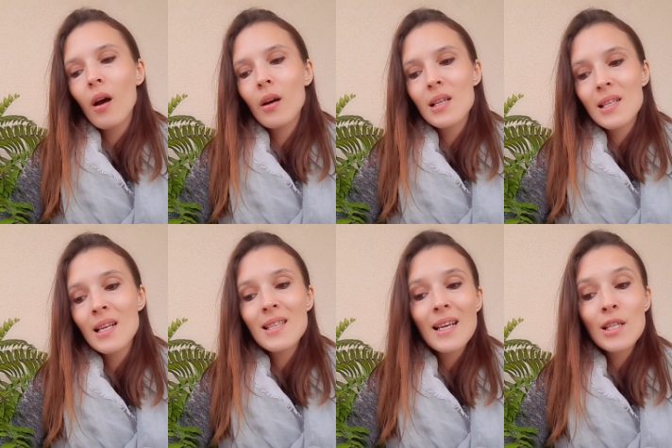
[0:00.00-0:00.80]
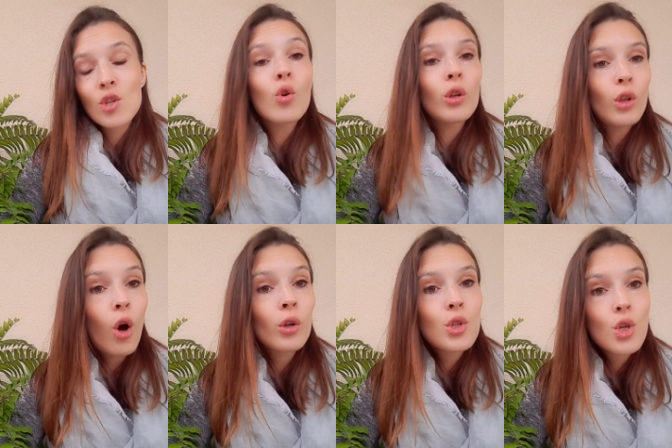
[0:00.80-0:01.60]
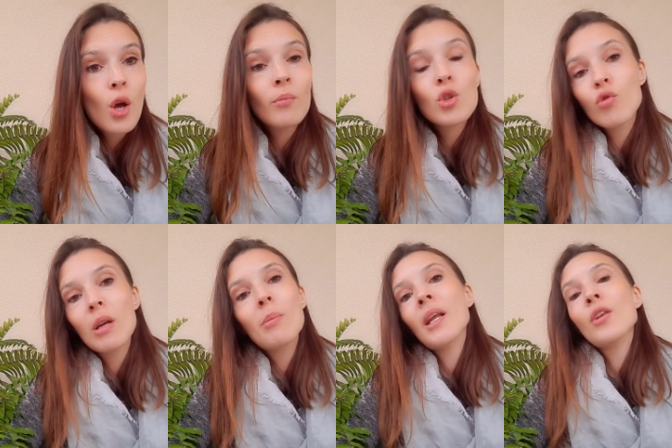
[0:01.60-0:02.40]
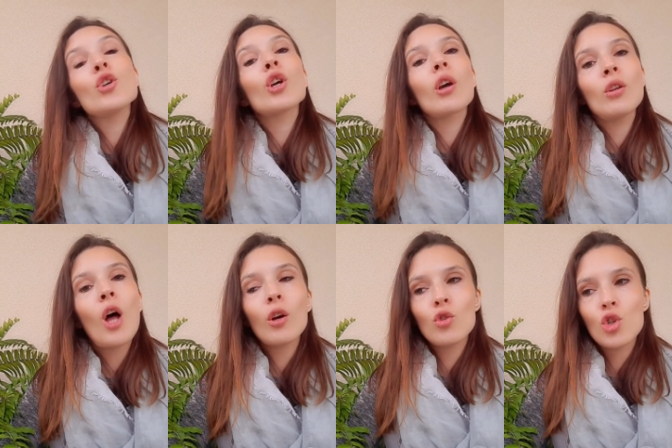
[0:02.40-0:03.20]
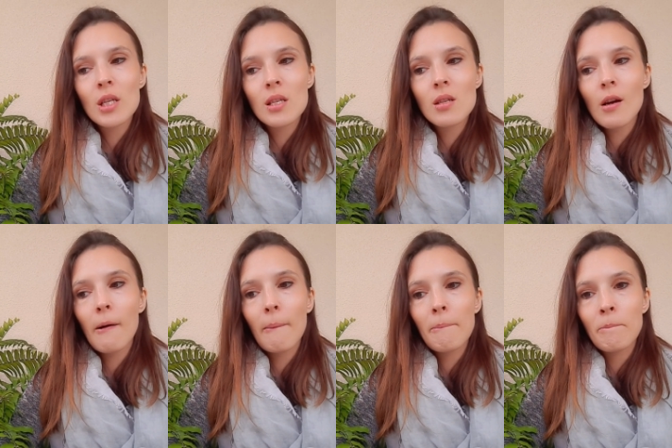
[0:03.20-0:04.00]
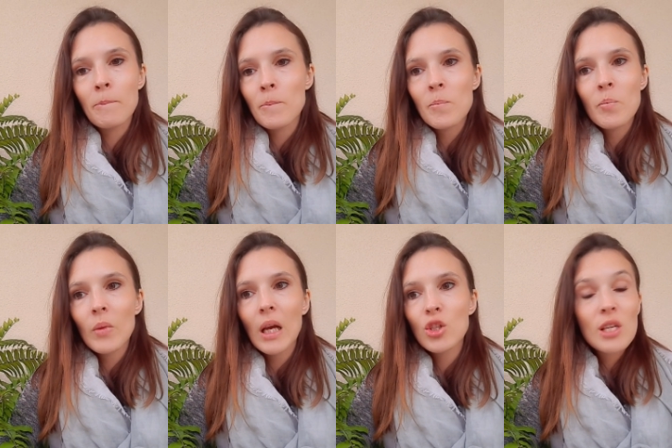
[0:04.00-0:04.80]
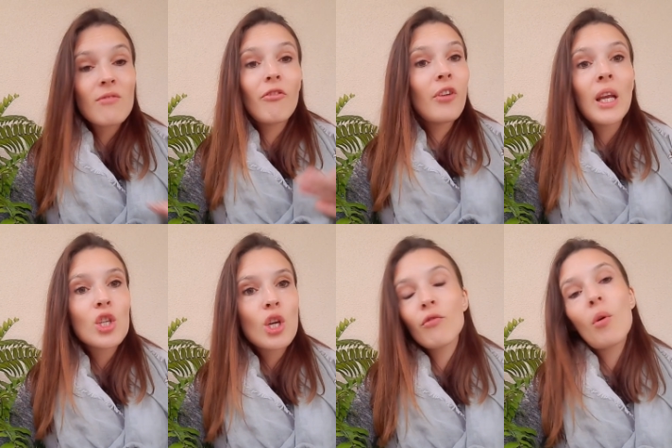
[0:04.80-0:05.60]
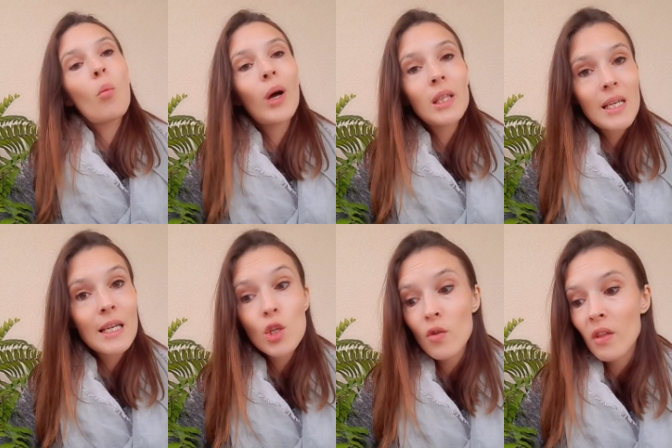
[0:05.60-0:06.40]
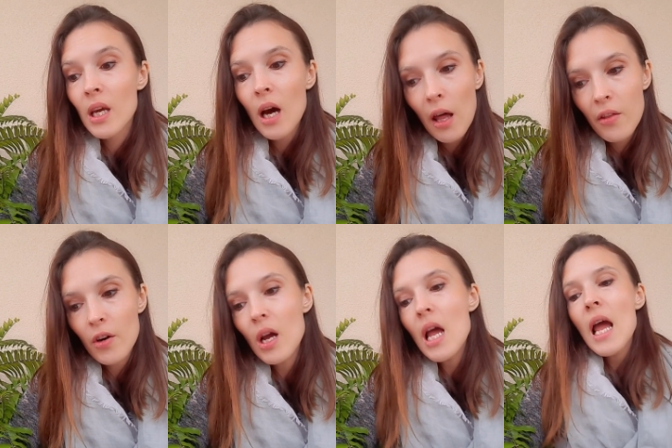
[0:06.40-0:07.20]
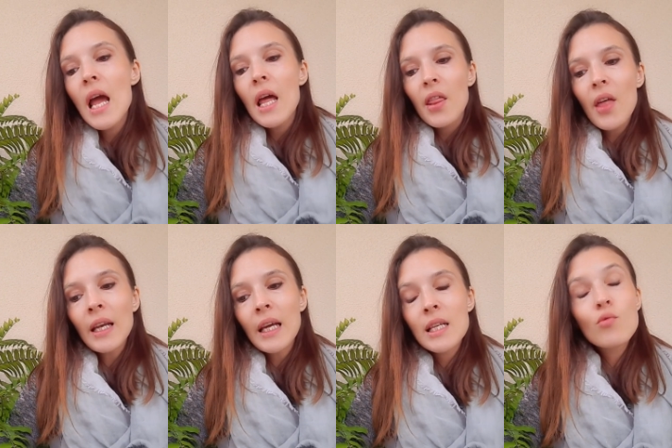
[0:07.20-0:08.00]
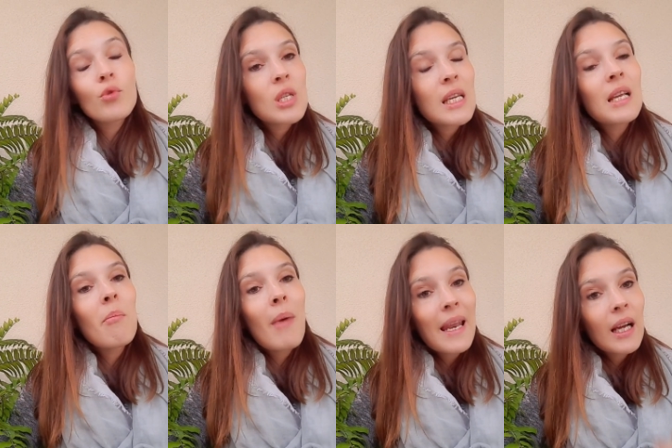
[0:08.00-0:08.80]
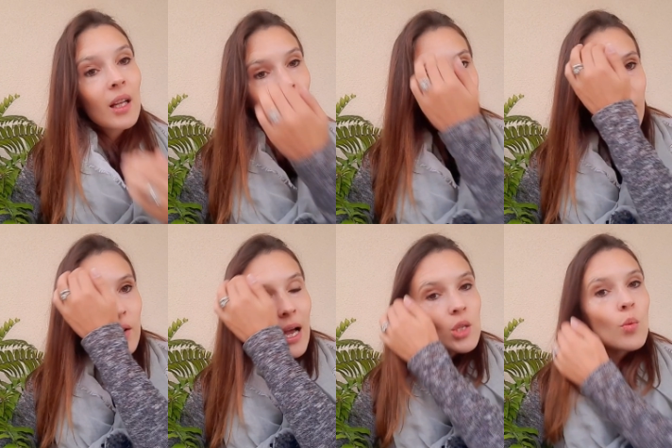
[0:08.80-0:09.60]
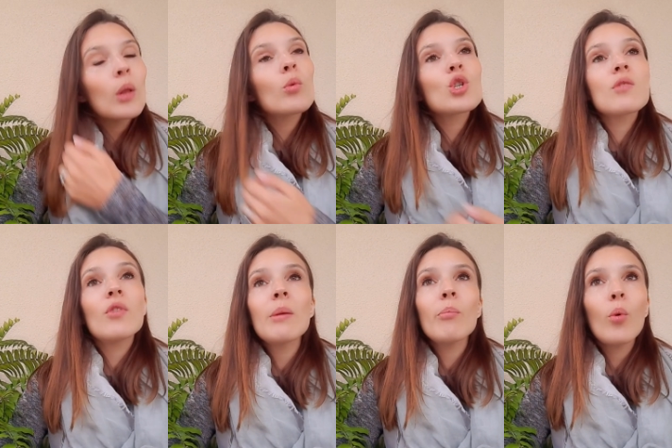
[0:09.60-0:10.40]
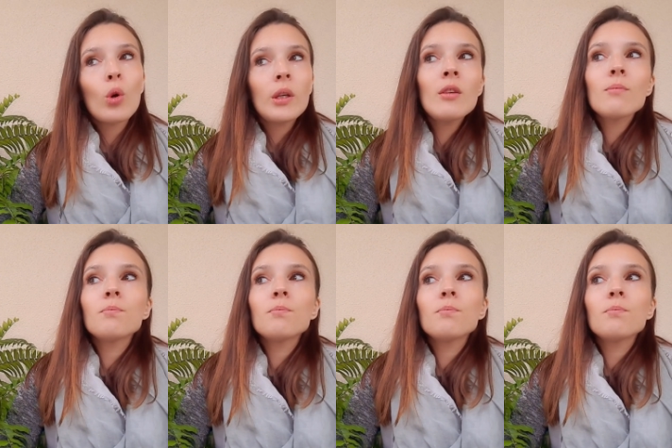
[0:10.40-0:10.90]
since it's your long-term treatment and you cannot just finish it from one day to the other. Then it's routine medical care as well, which is very important.